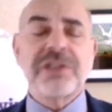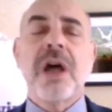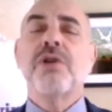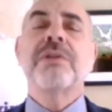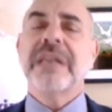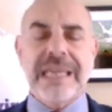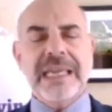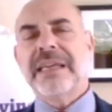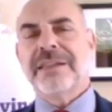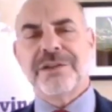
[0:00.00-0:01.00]
There is no
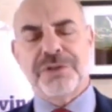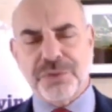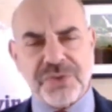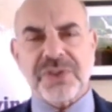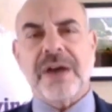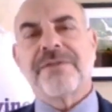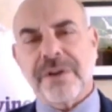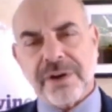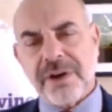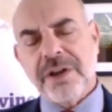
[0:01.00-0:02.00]
need to
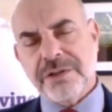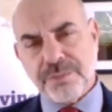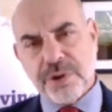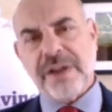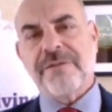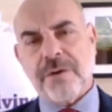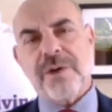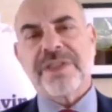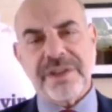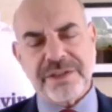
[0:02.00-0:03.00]
suffer to
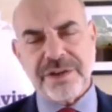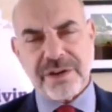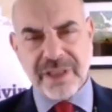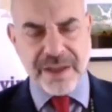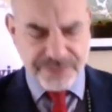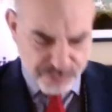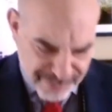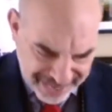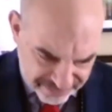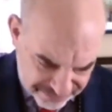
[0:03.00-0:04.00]
bring forth into your
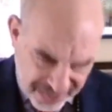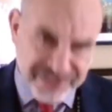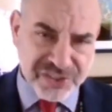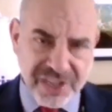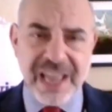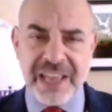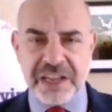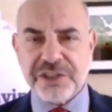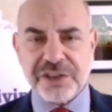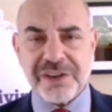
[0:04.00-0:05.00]
life, to
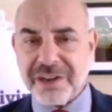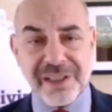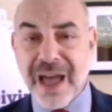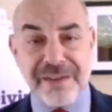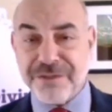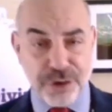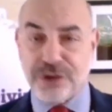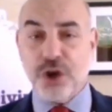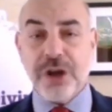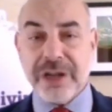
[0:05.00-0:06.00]
manifest into your
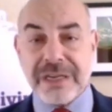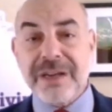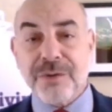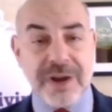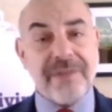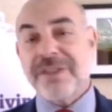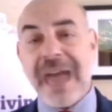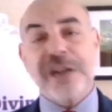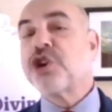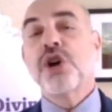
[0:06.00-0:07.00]
life your good,
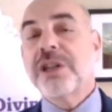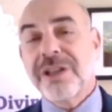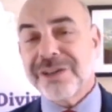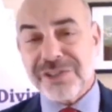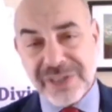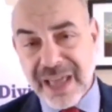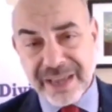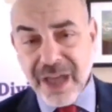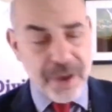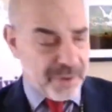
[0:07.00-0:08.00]
whatever that good
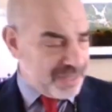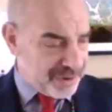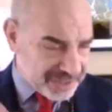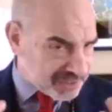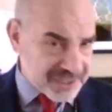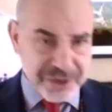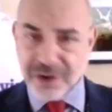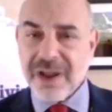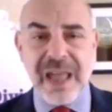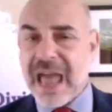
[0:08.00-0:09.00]
looks like, whether
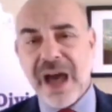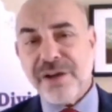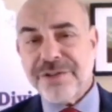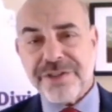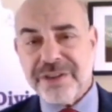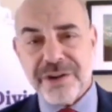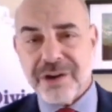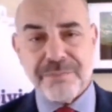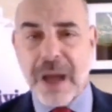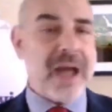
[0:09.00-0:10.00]
it's in your
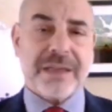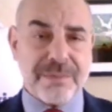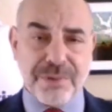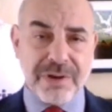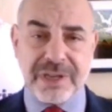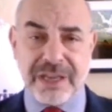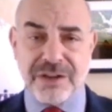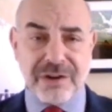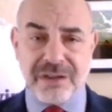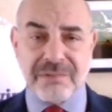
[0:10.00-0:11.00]
health, in your
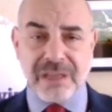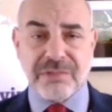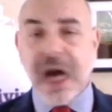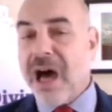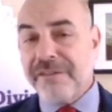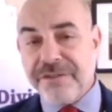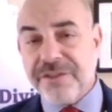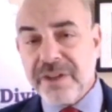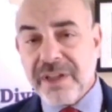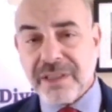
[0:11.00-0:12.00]
pocketbook, in your
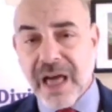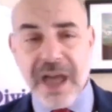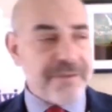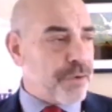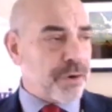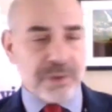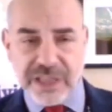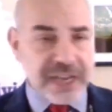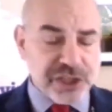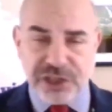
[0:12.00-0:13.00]
love
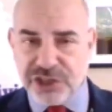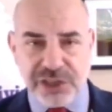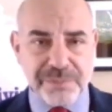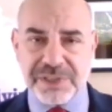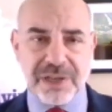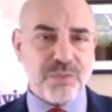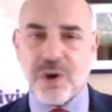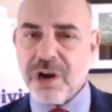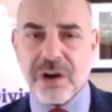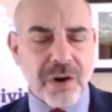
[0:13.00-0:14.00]
life, or
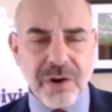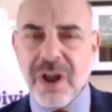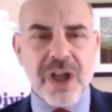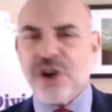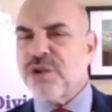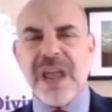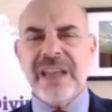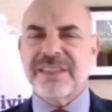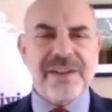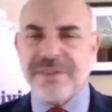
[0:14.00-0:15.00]
relationships at work, or
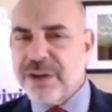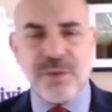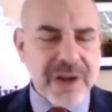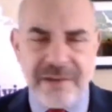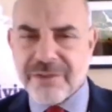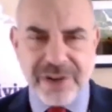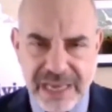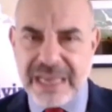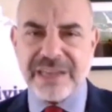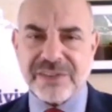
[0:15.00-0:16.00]
creativity,
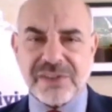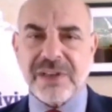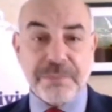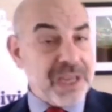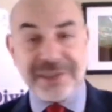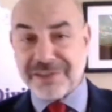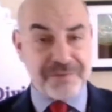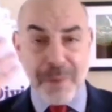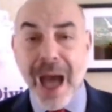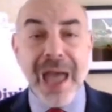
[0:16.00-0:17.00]
whatever it is,
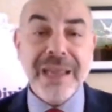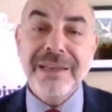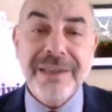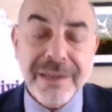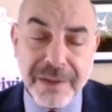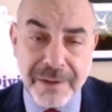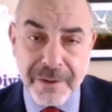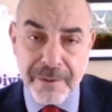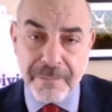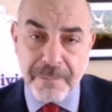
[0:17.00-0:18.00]
peace of mind,